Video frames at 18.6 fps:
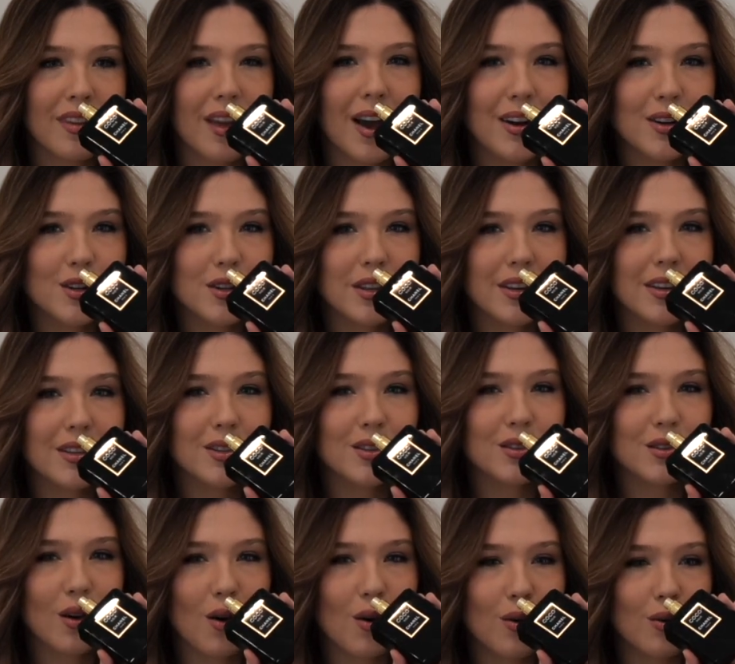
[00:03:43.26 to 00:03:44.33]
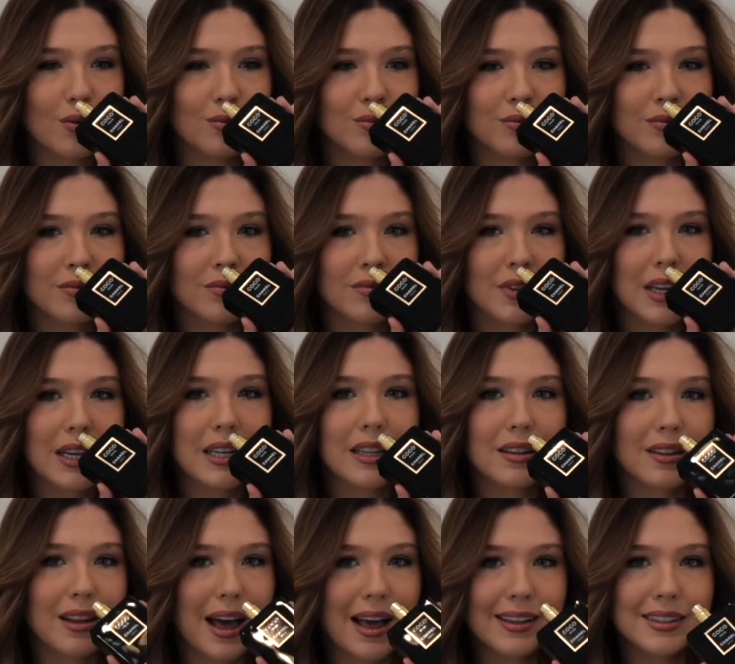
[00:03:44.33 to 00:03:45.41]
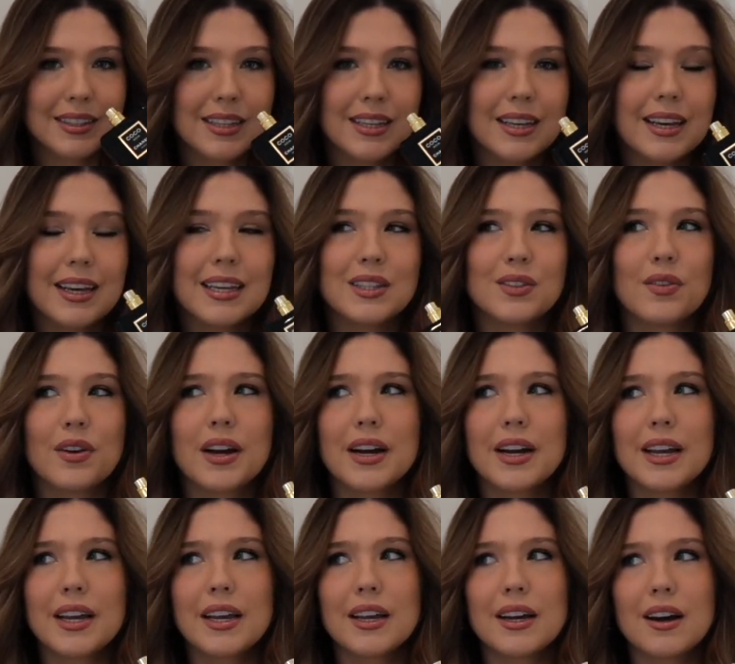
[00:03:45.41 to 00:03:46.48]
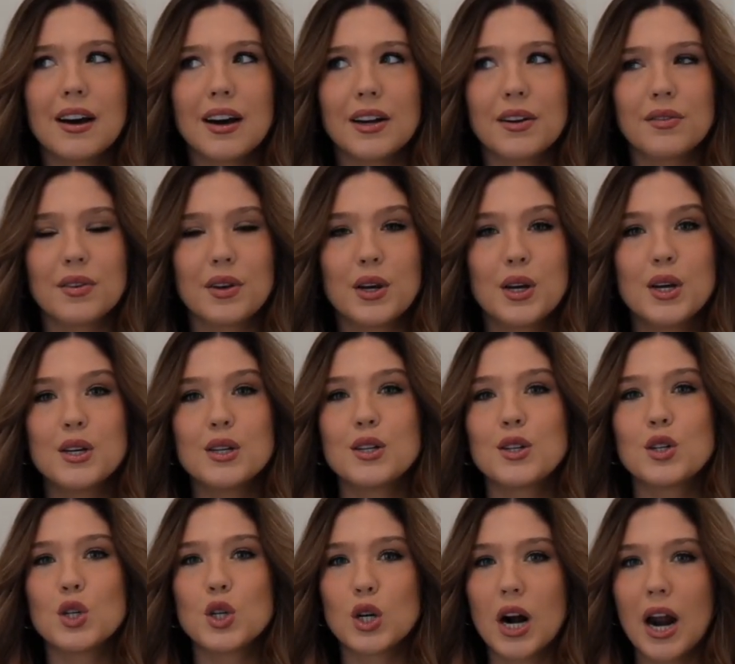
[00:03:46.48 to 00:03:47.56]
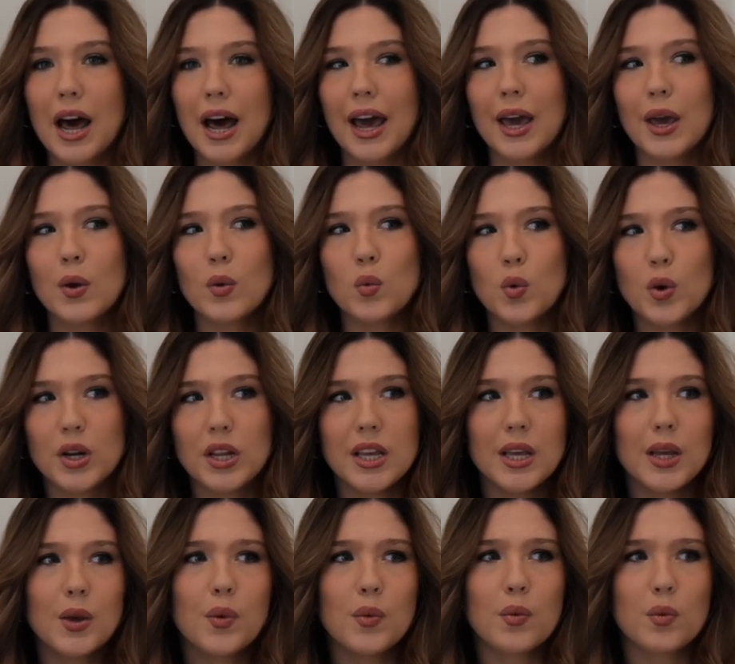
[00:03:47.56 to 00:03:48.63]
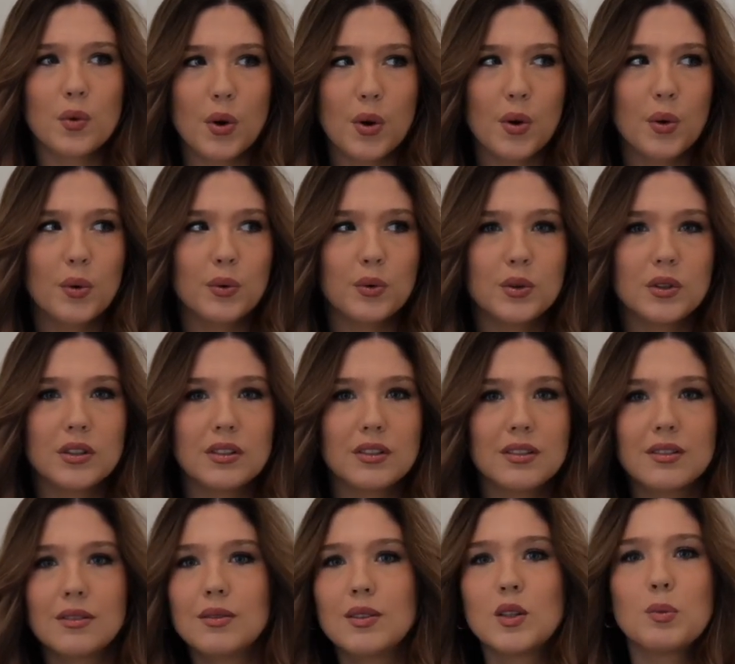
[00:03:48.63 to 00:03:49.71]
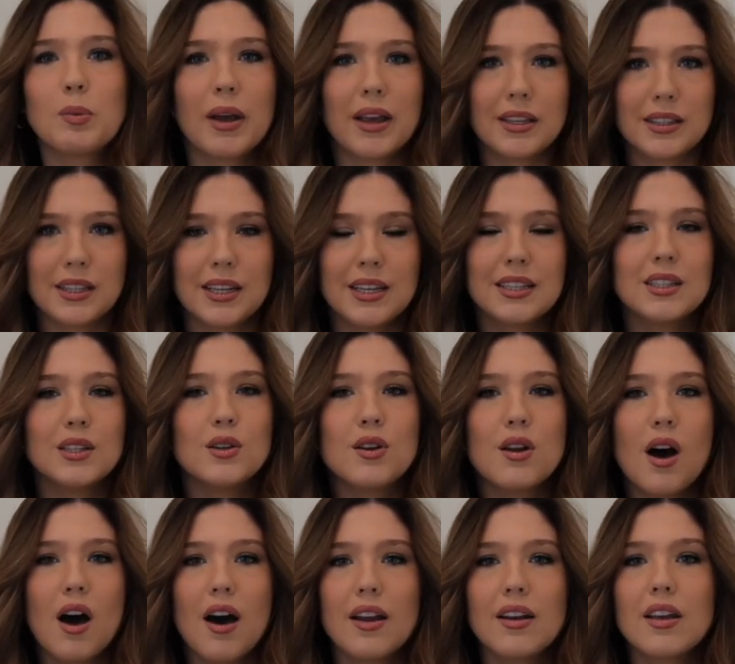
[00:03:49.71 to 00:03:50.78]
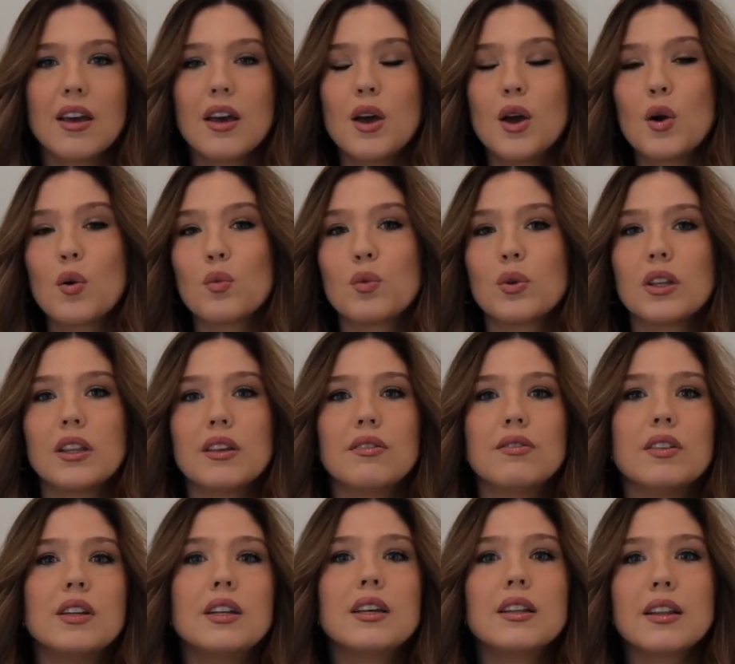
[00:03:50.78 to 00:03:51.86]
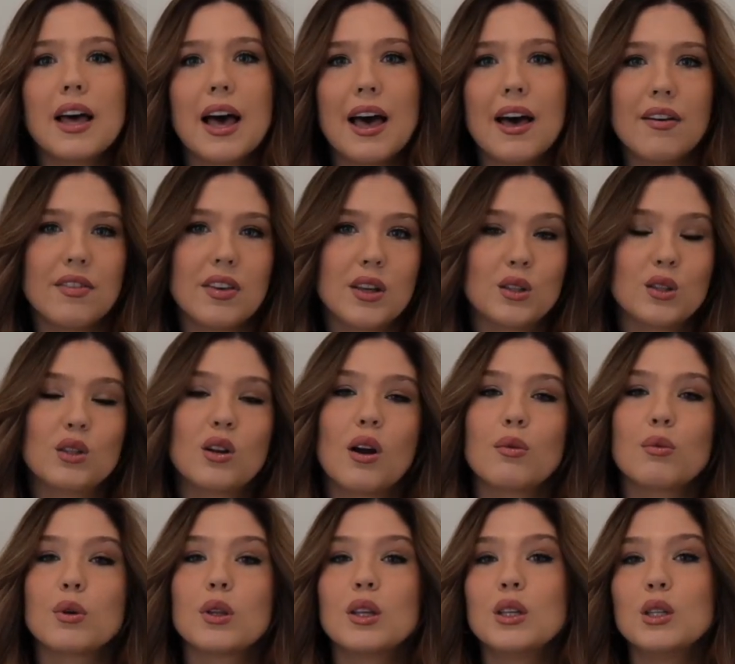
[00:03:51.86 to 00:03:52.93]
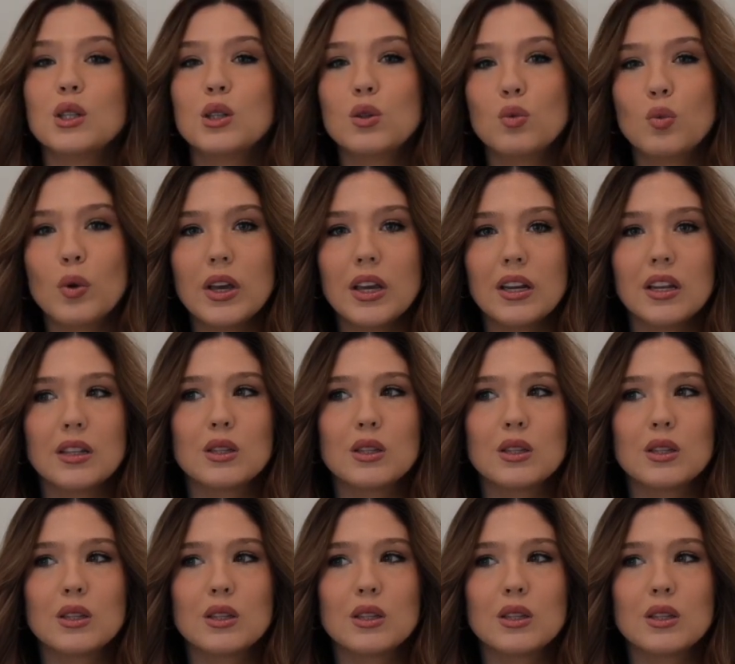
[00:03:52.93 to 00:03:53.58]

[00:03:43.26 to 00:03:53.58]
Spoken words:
I just think it's so classy. It's very kind of dry, woody, rose, spicy. It's not really vanilla heavy. It's not really sweet.